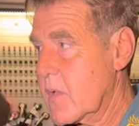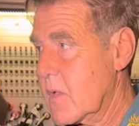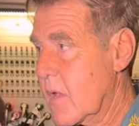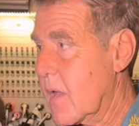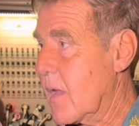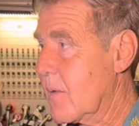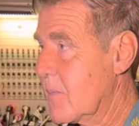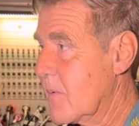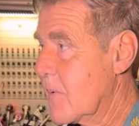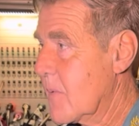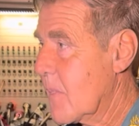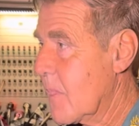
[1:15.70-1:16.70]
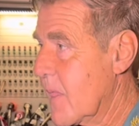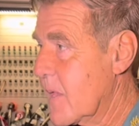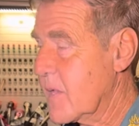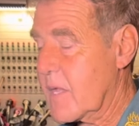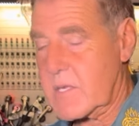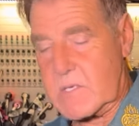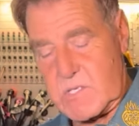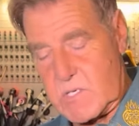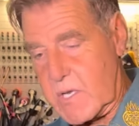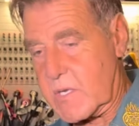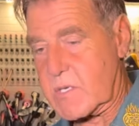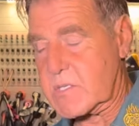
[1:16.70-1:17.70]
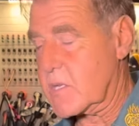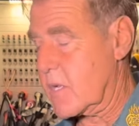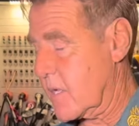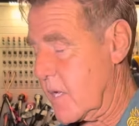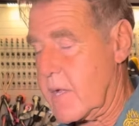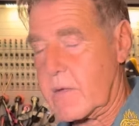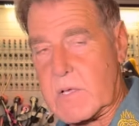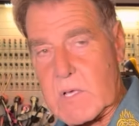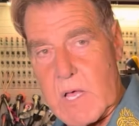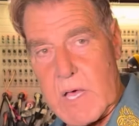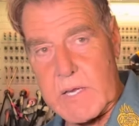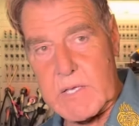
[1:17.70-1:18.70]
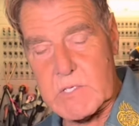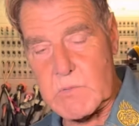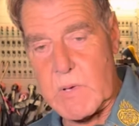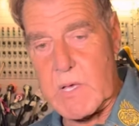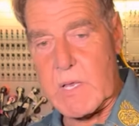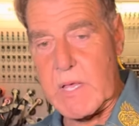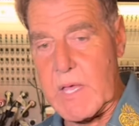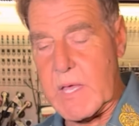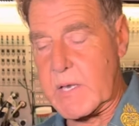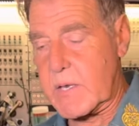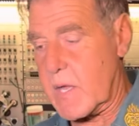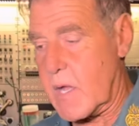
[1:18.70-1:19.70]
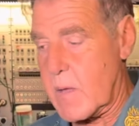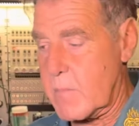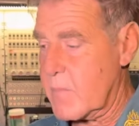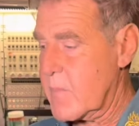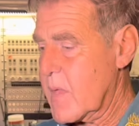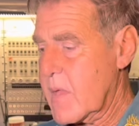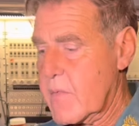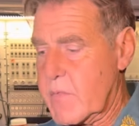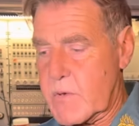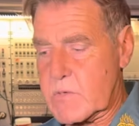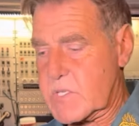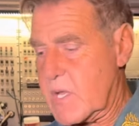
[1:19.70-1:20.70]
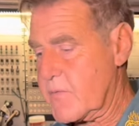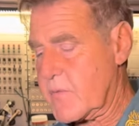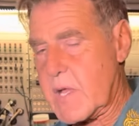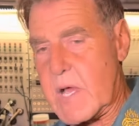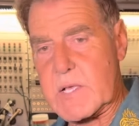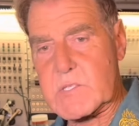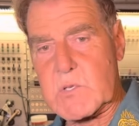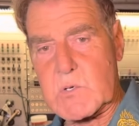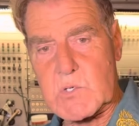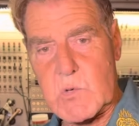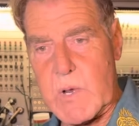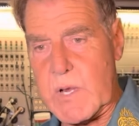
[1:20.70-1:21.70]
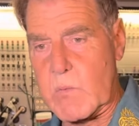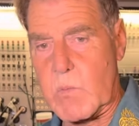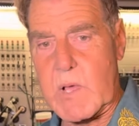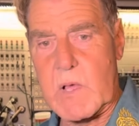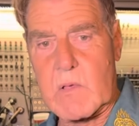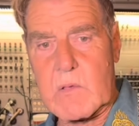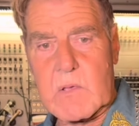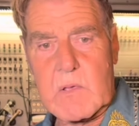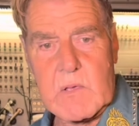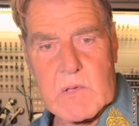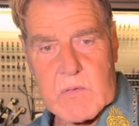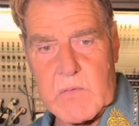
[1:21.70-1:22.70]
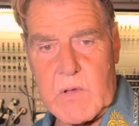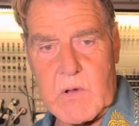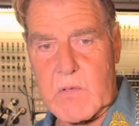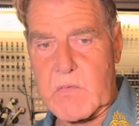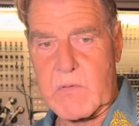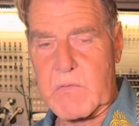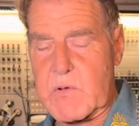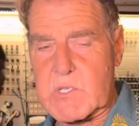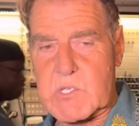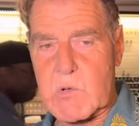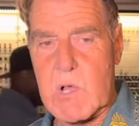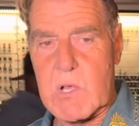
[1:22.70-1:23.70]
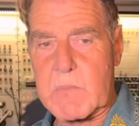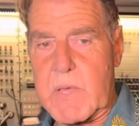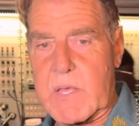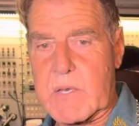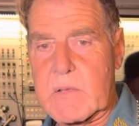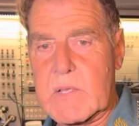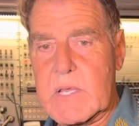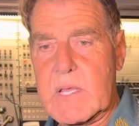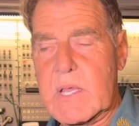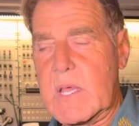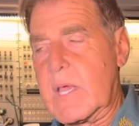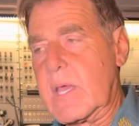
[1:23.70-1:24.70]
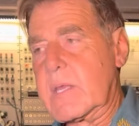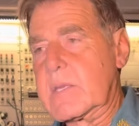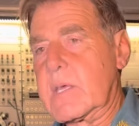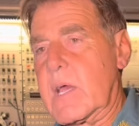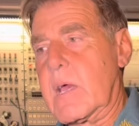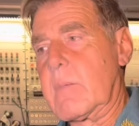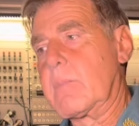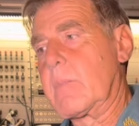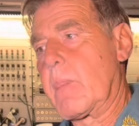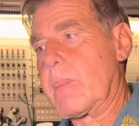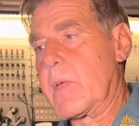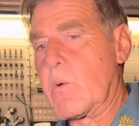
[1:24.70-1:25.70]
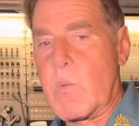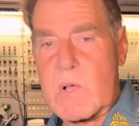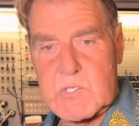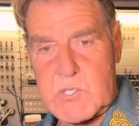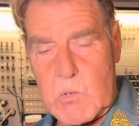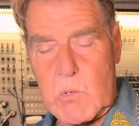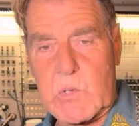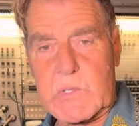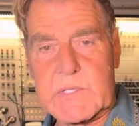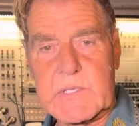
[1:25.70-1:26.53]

Huh? Claudia. Yeah, uh, yeah, Claudia as well. And um, they're tough guys. They're trained well. They're they're very strong men, and um, they're well schooled.